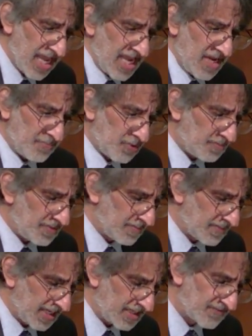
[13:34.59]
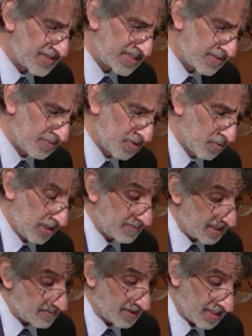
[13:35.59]
it put me in mind of a similar one
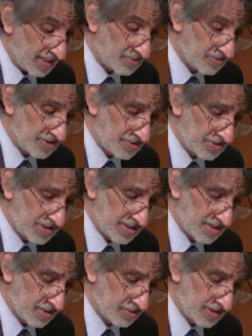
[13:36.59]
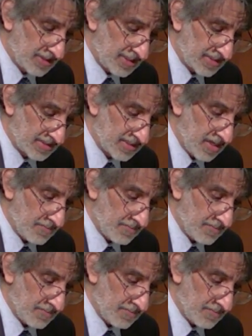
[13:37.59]
made about a 100 years ago since